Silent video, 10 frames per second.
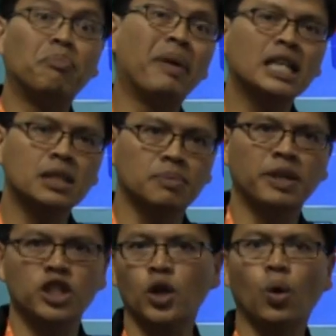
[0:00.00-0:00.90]
best
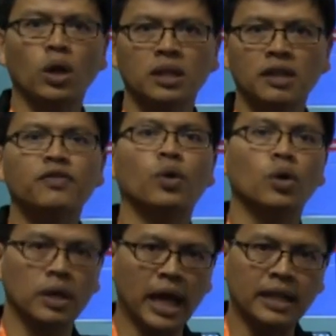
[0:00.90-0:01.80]
picture quality
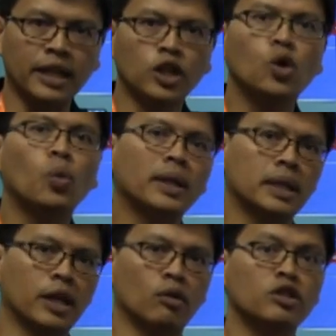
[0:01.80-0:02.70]
and they know what
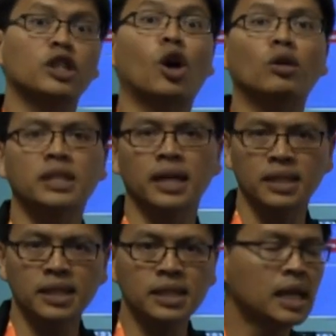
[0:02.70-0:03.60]
the original content
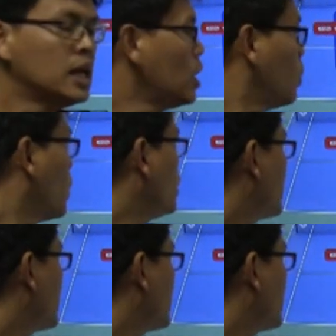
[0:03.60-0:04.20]
is, well,